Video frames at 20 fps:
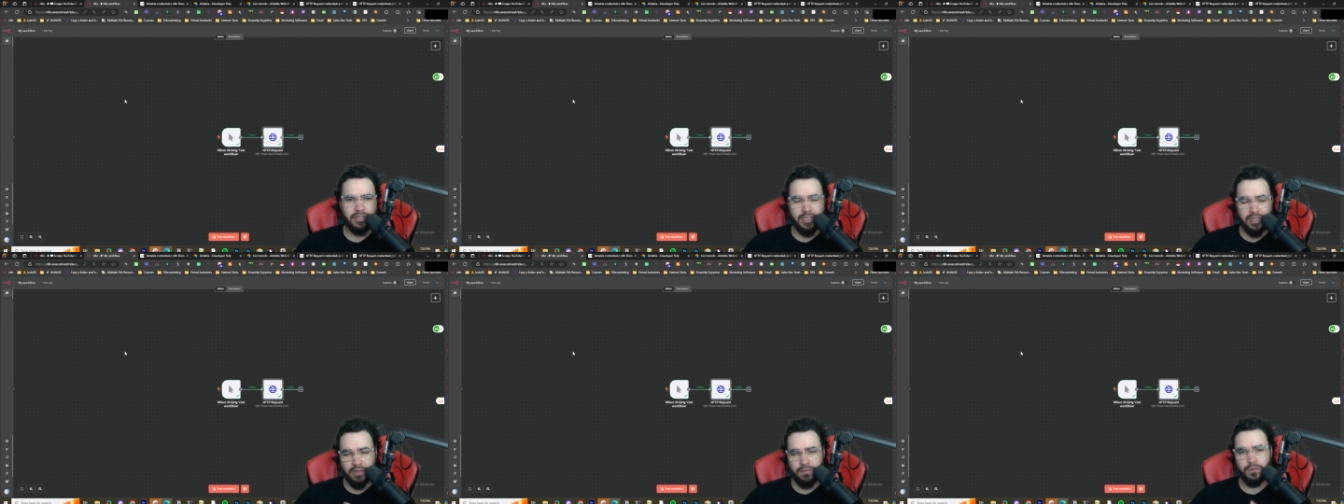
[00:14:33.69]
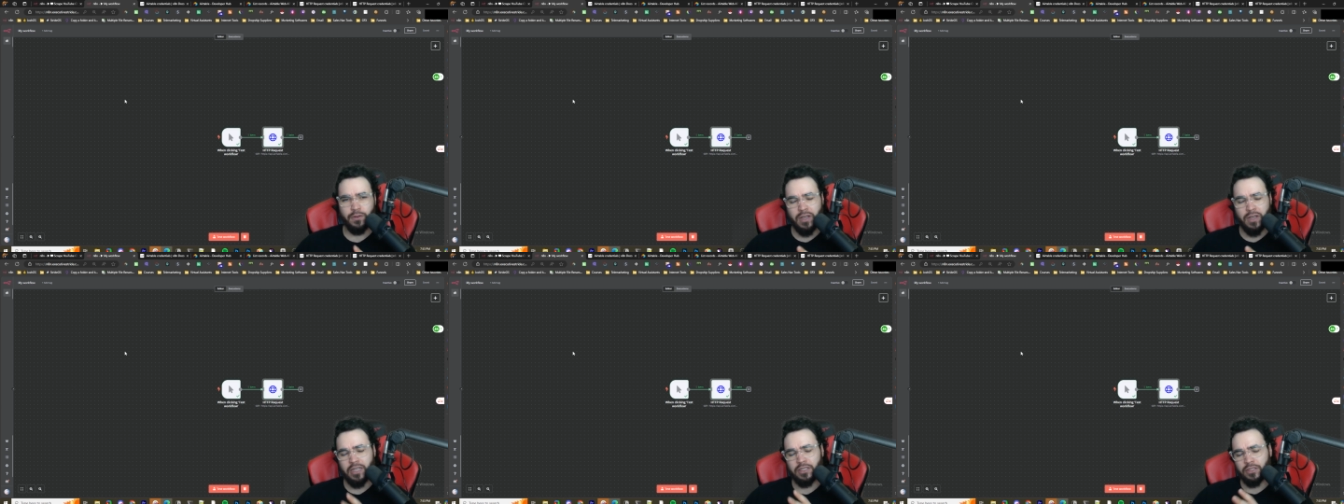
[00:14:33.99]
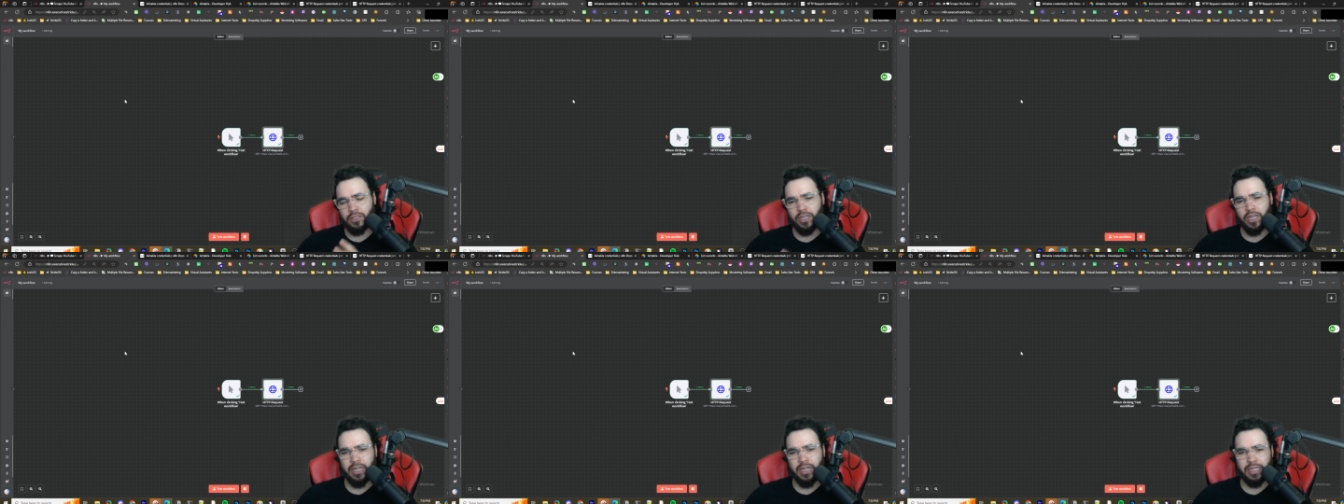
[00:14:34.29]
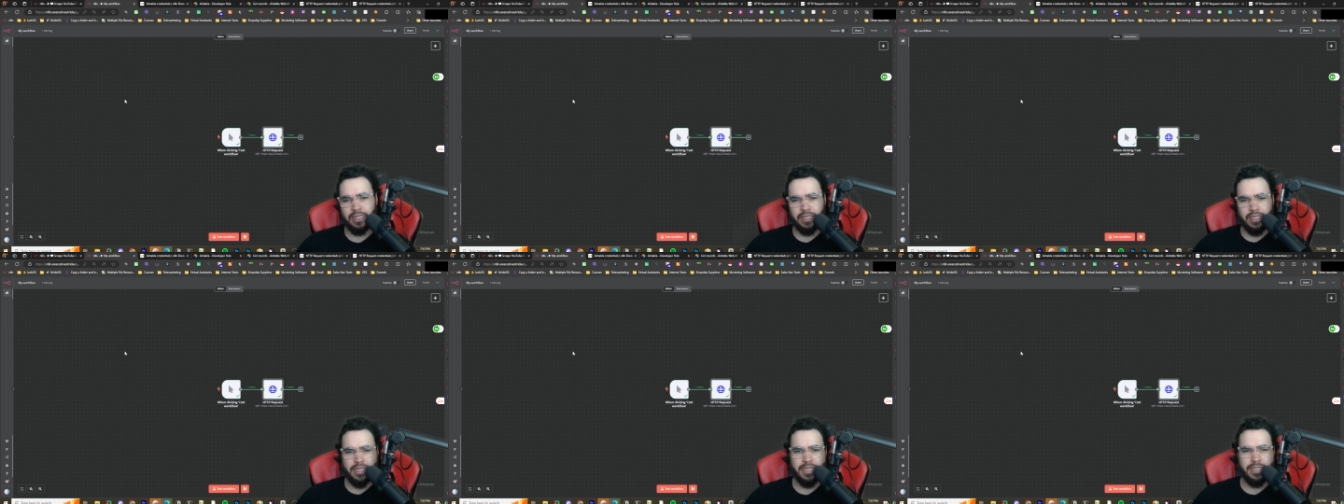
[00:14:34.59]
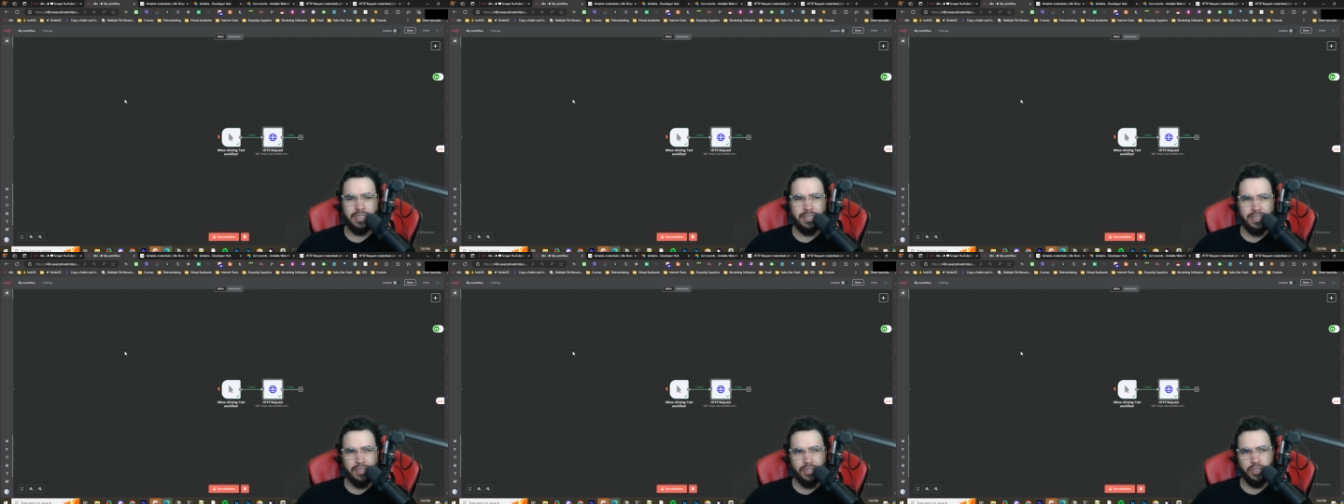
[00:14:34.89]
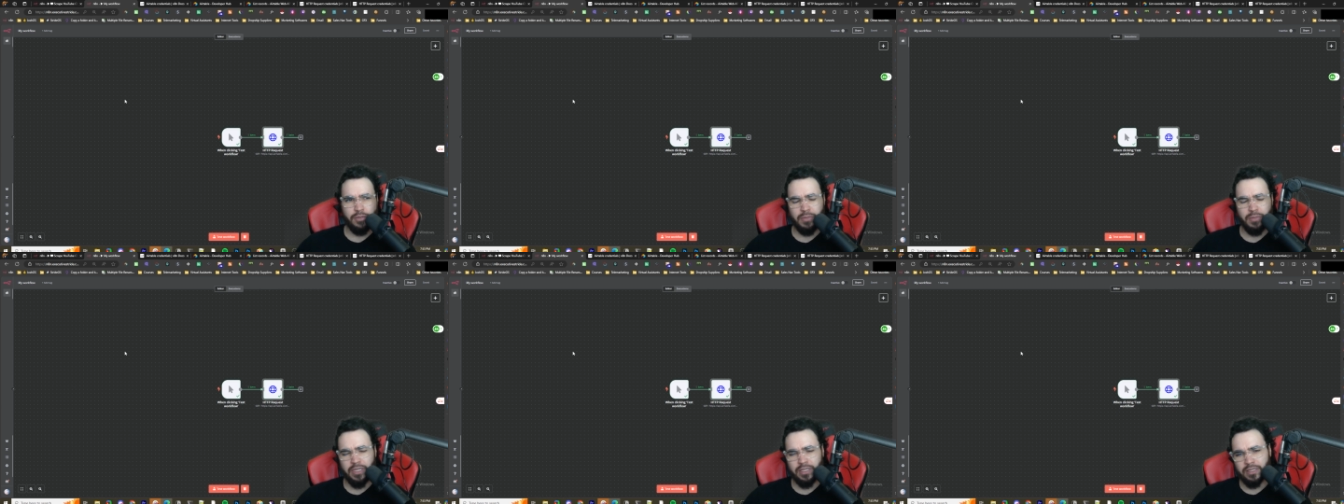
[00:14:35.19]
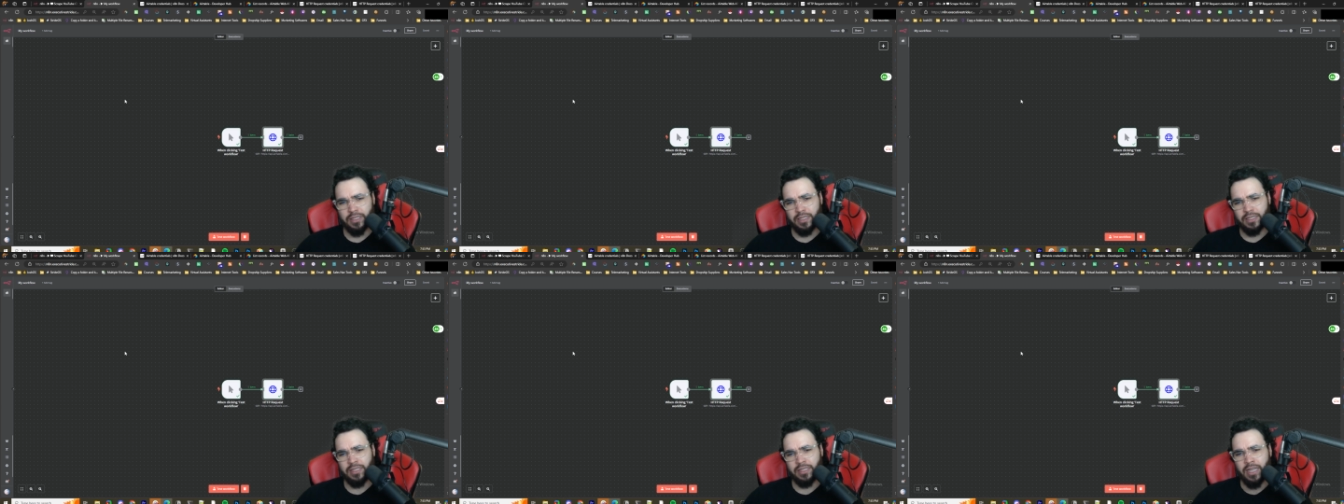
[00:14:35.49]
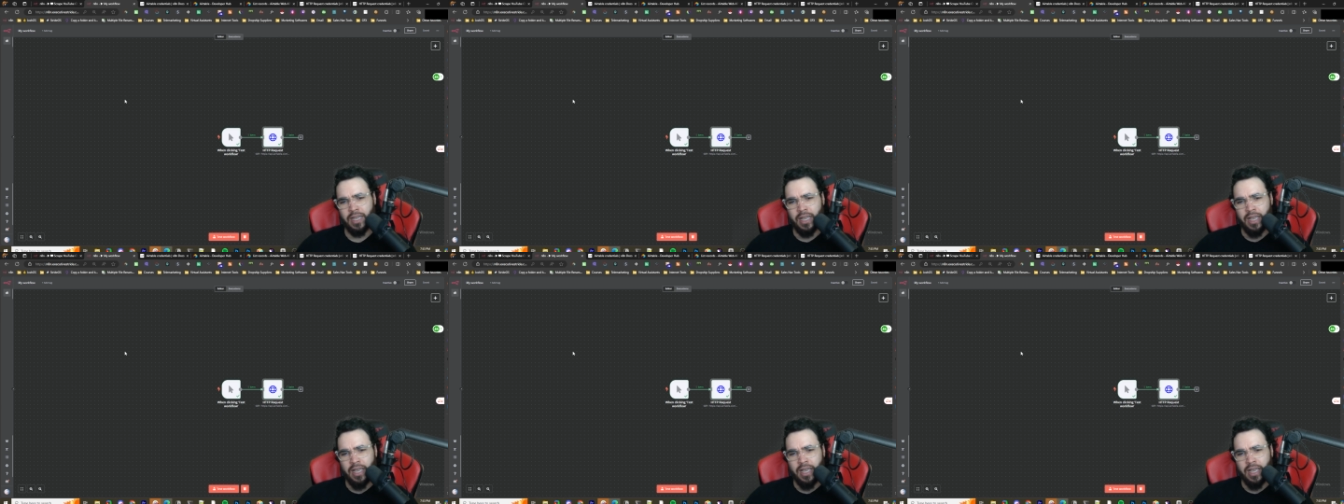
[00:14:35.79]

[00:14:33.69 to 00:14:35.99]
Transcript: like if you guys are getting leads in your business